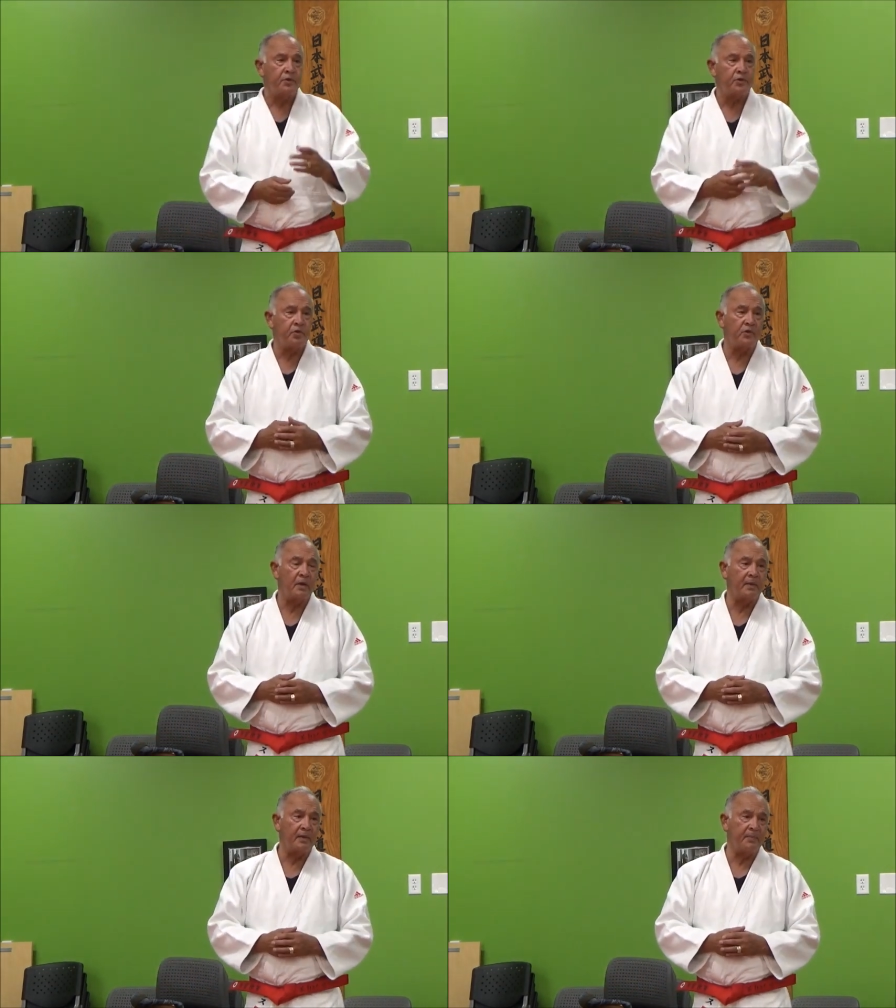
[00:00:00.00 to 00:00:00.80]

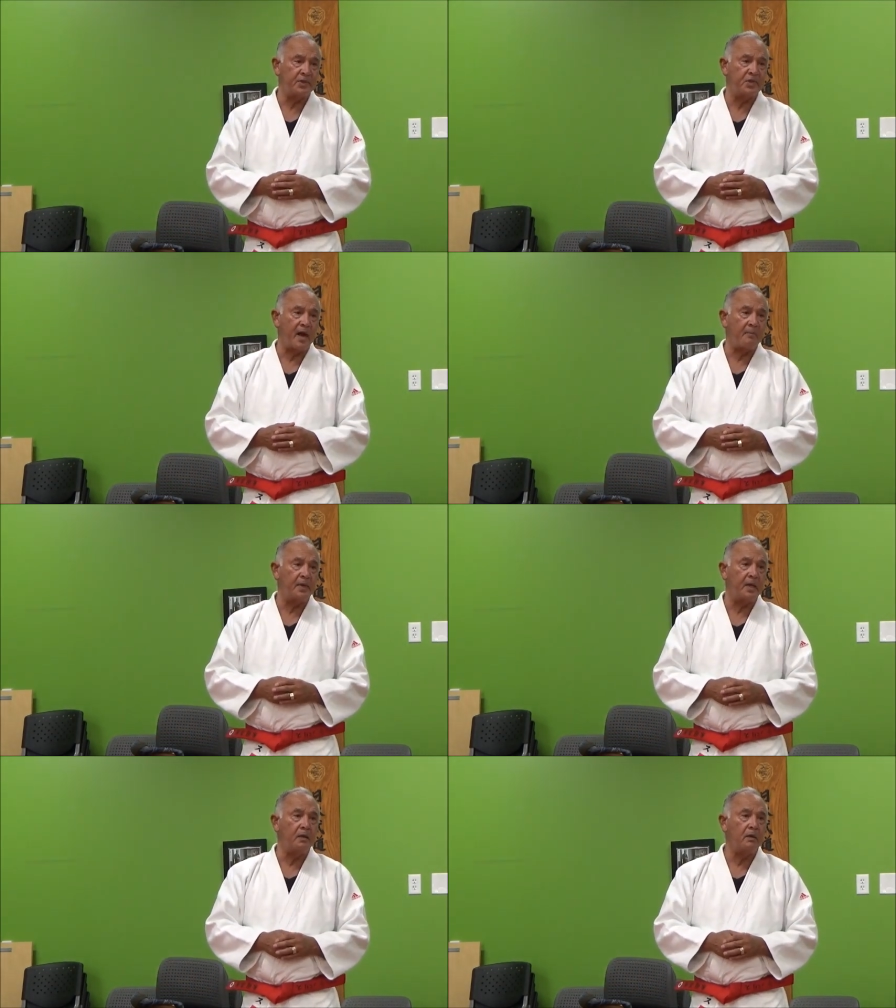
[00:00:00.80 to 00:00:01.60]
two-time Olympic
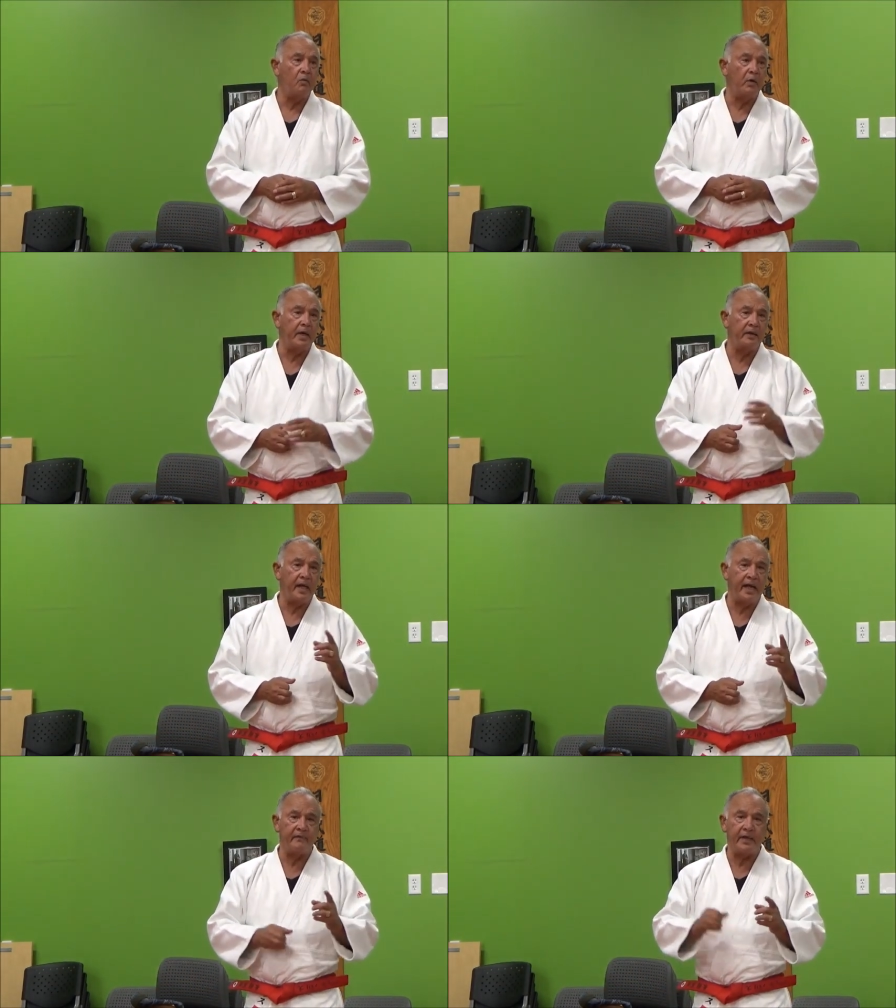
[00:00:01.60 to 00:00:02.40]
champion, won it in the
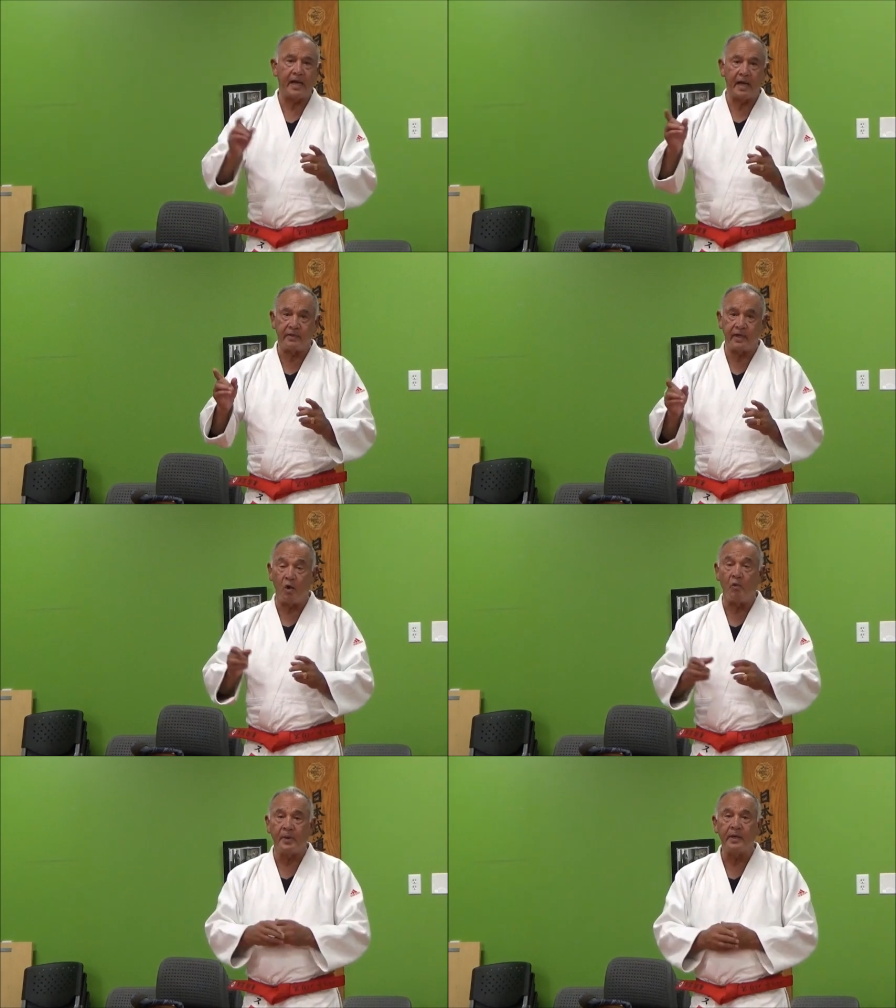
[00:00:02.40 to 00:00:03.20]
heavy and the
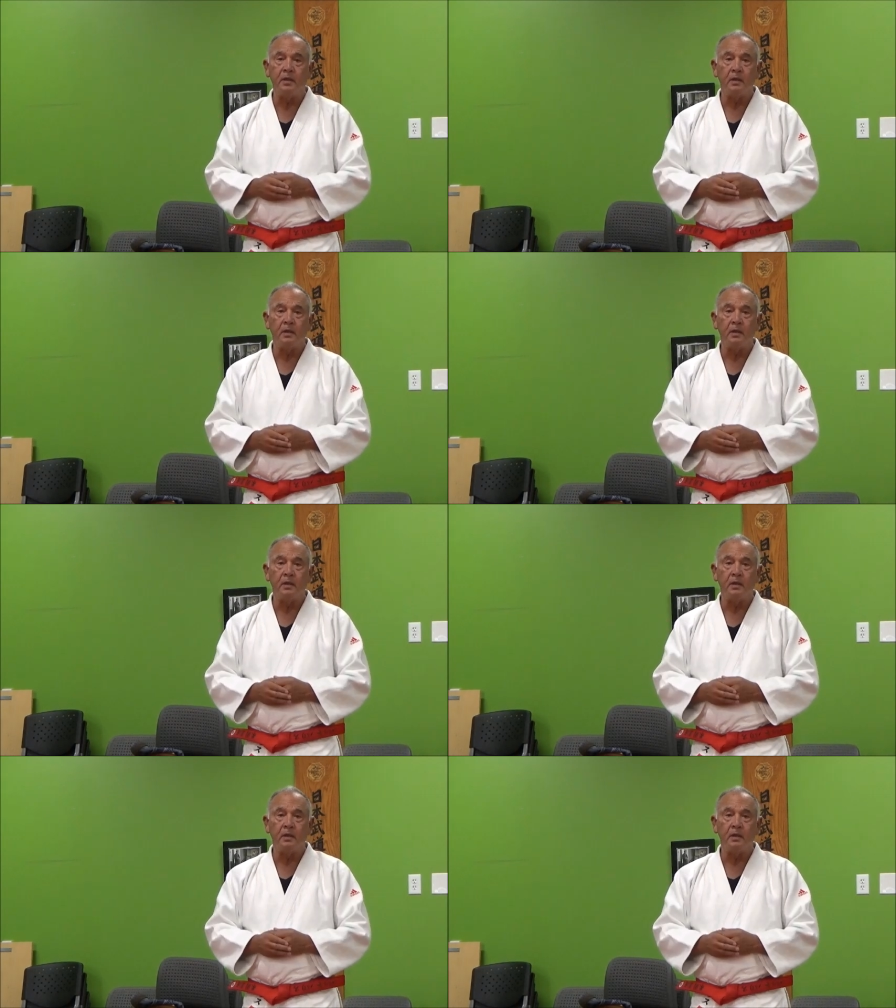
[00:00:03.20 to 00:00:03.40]
open.